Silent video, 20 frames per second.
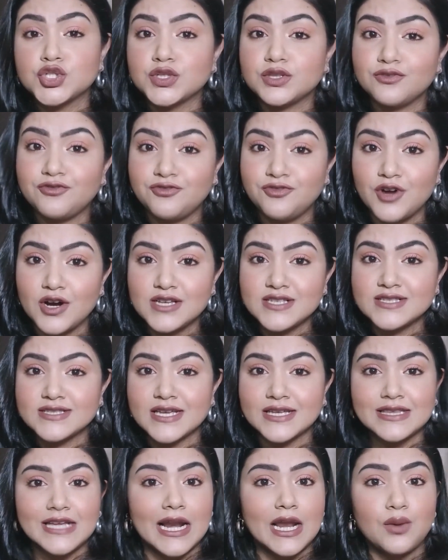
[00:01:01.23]
So the
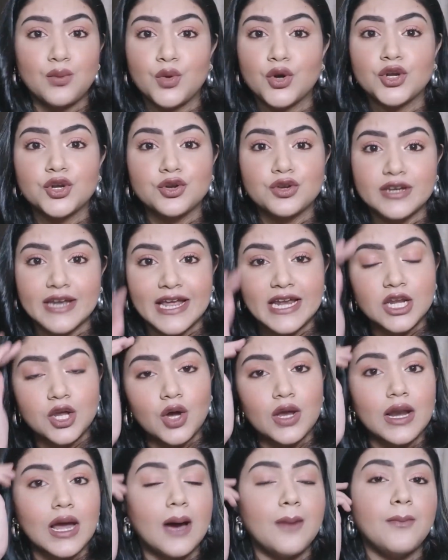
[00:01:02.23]
first thing that I want to
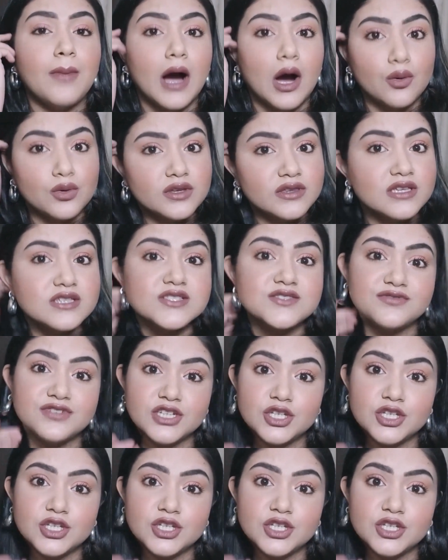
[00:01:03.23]
tell you all about this